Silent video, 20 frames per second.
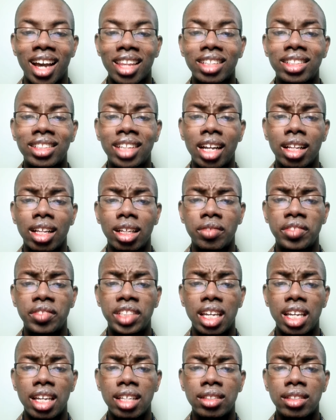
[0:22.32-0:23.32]
The title of
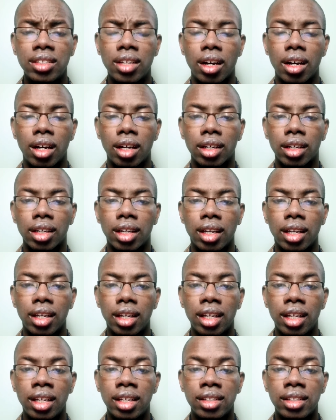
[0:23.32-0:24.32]
today's talk
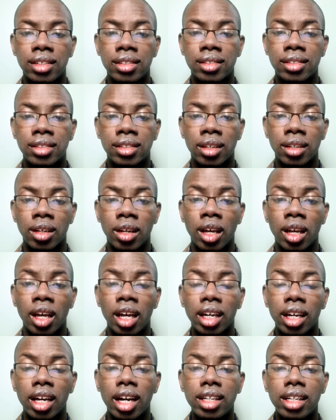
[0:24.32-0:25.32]
is
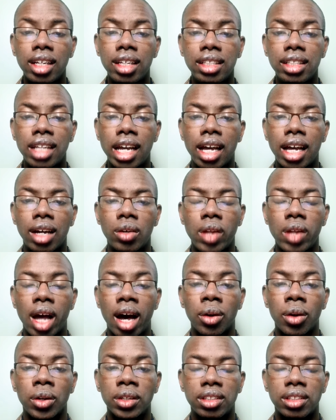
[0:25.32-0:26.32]
Cutting Down
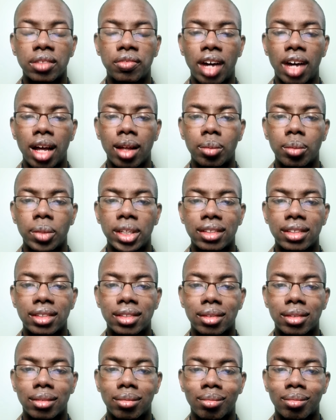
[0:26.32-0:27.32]
Our
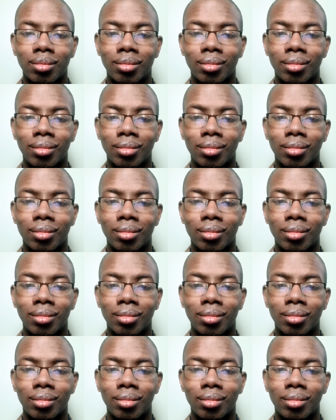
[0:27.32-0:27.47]
Defilements.